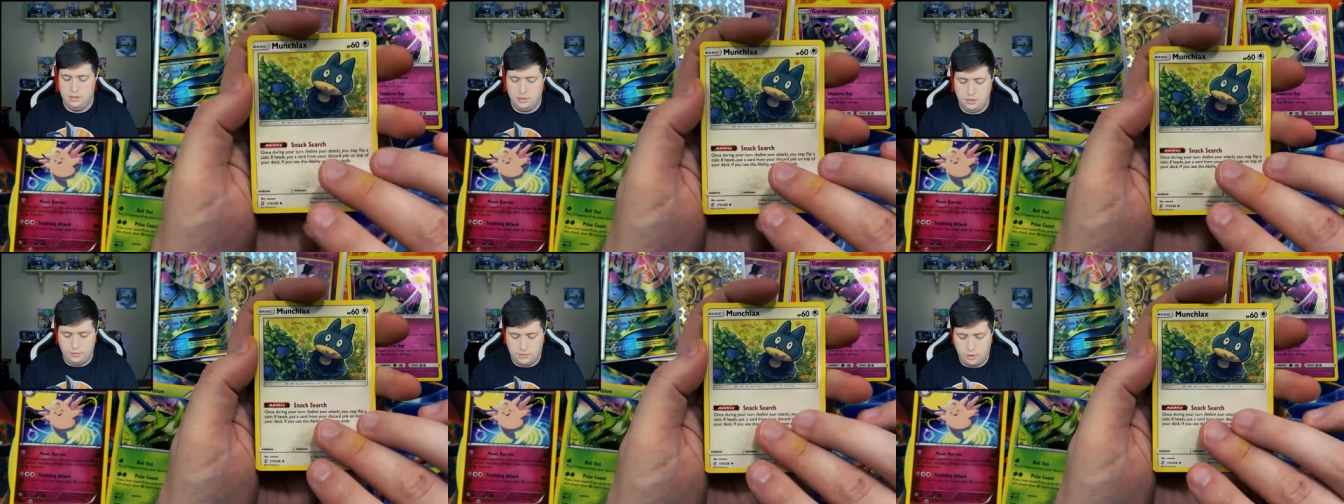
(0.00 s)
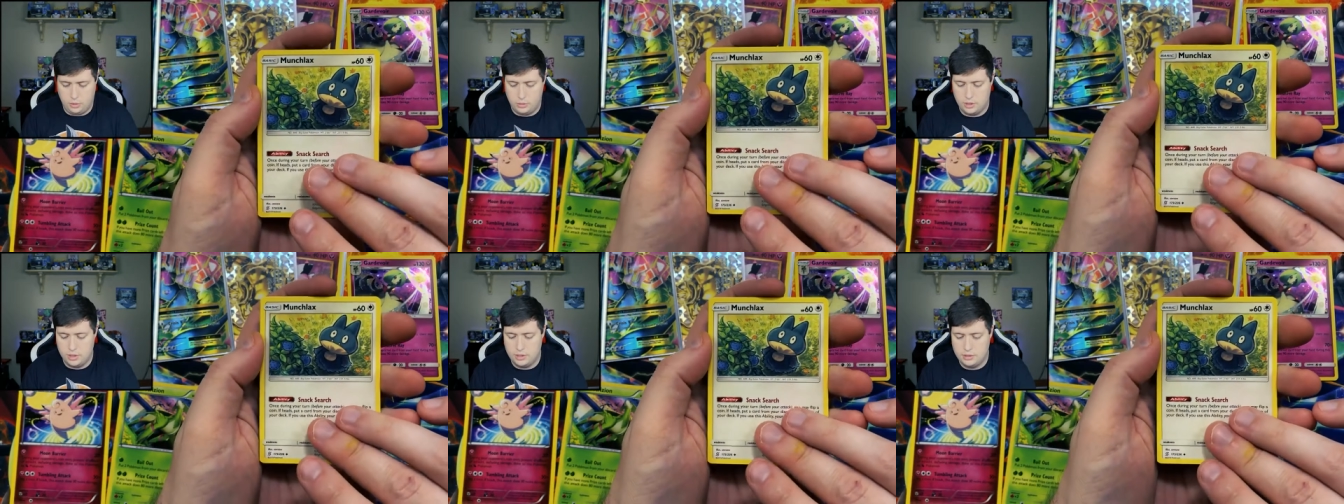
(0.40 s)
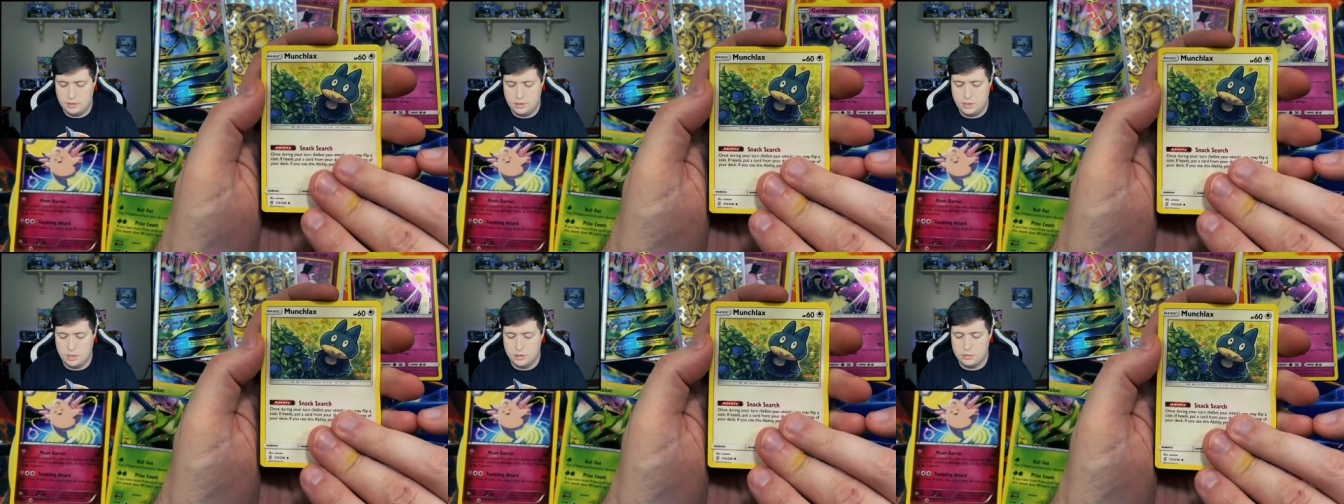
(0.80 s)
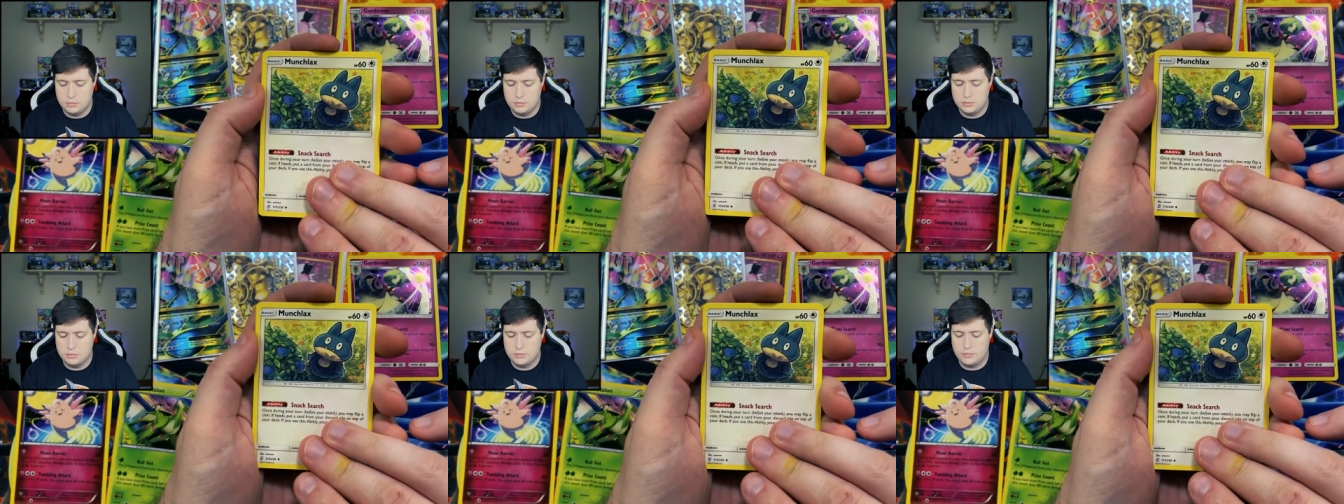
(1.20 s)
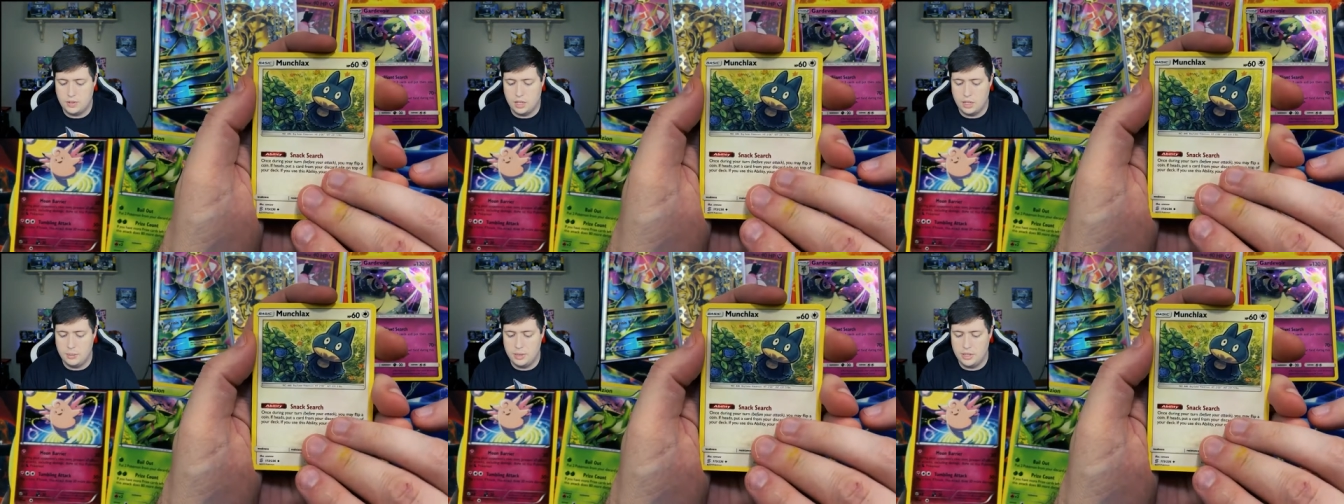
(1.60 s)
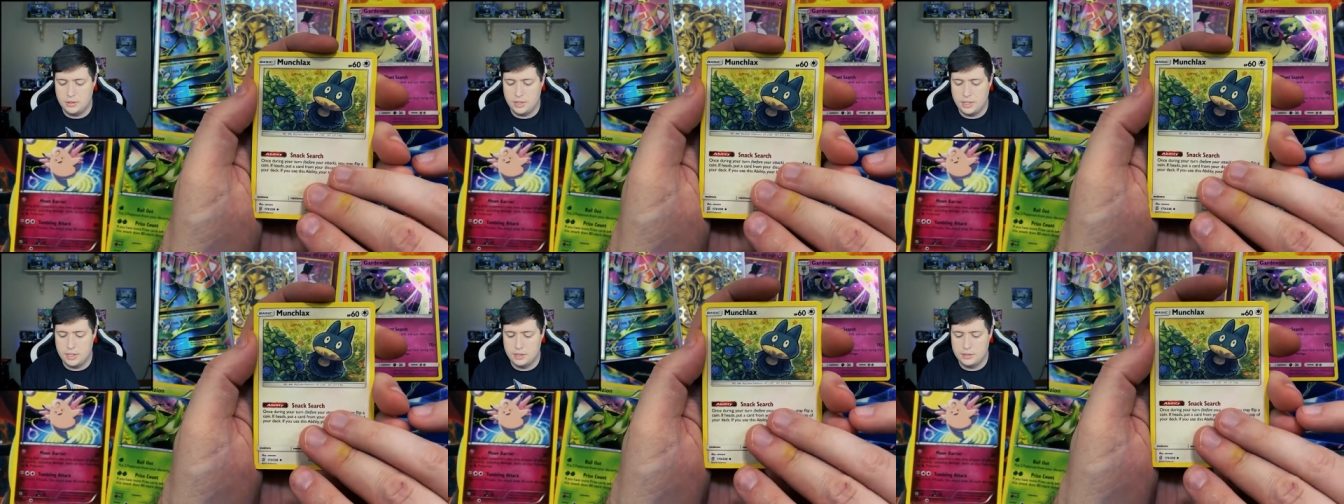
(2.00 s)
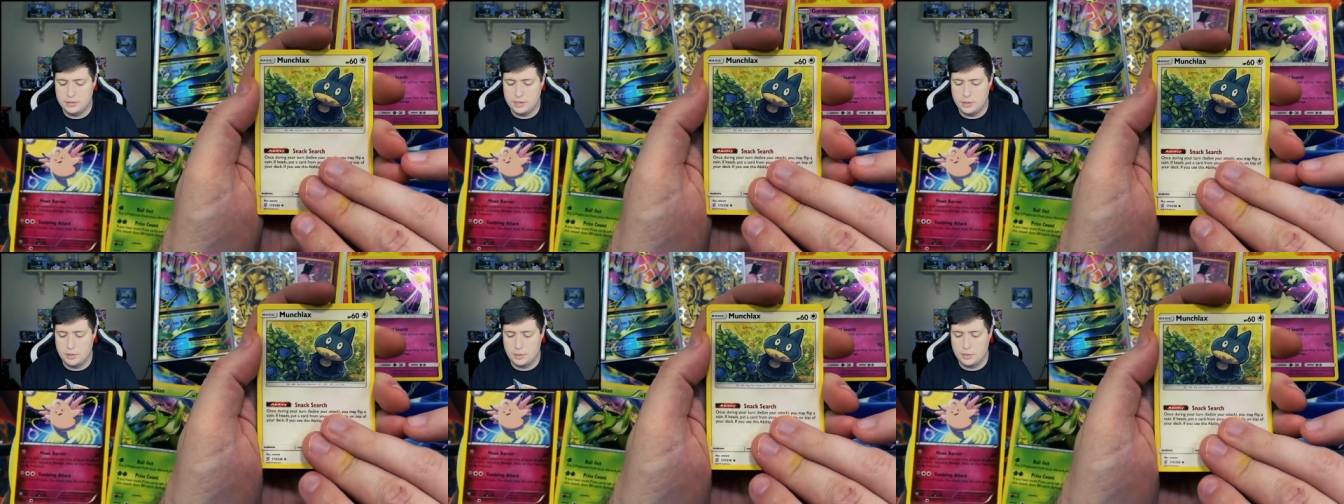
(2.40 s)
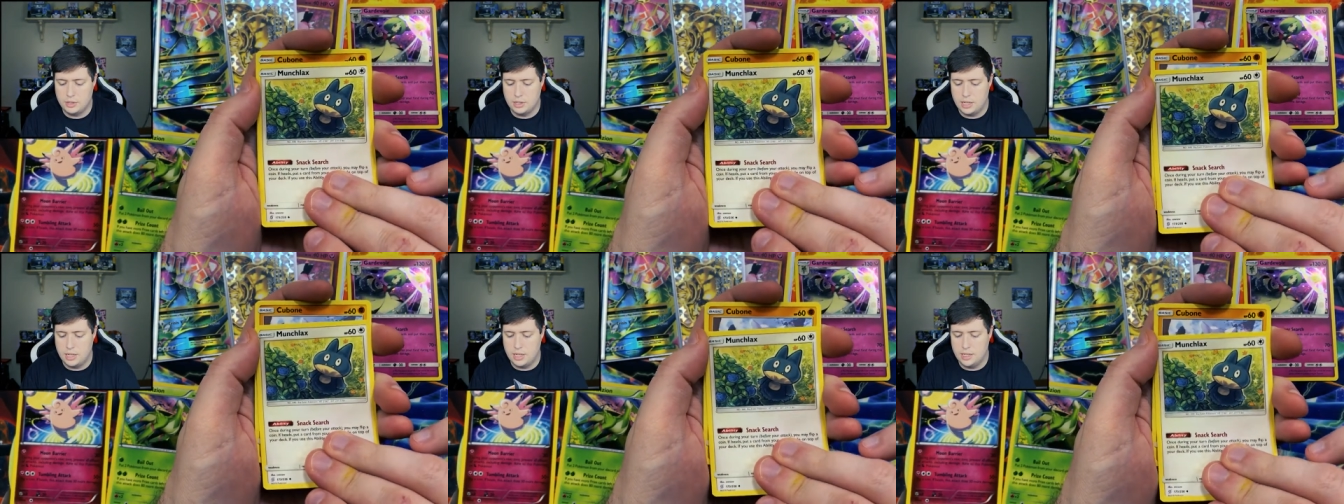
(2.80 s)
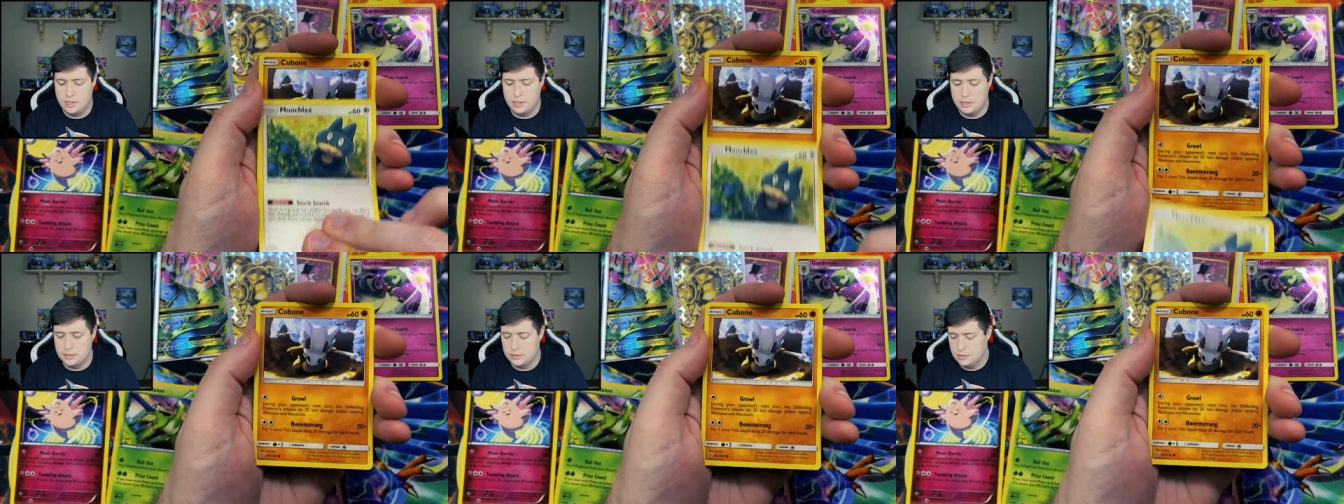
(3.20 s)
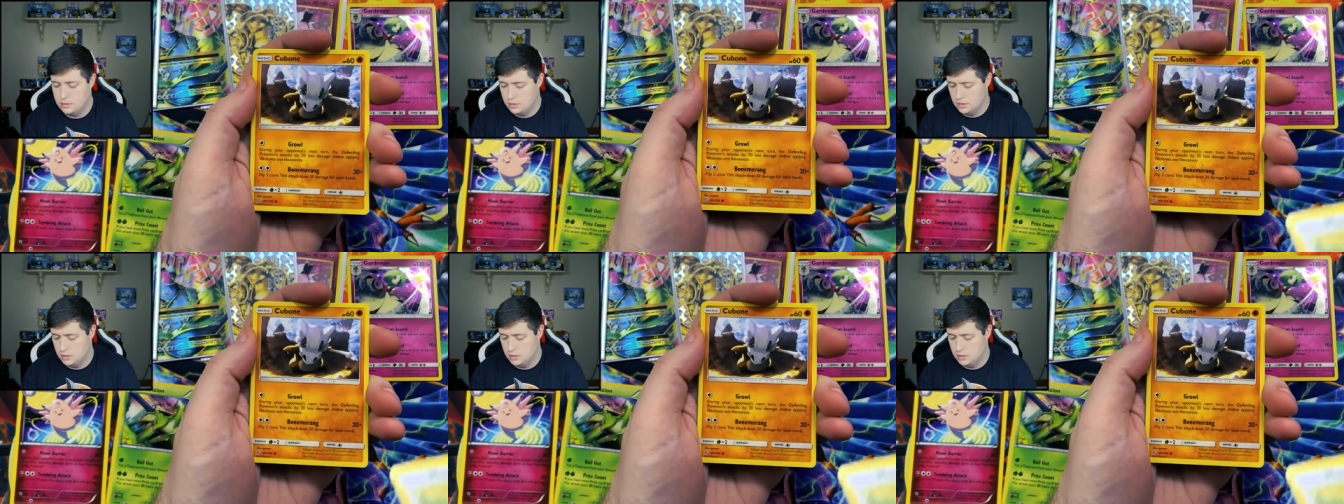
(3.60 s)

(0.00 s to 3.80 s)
if y'all want to, you know, follow me on there, see what I'm online, and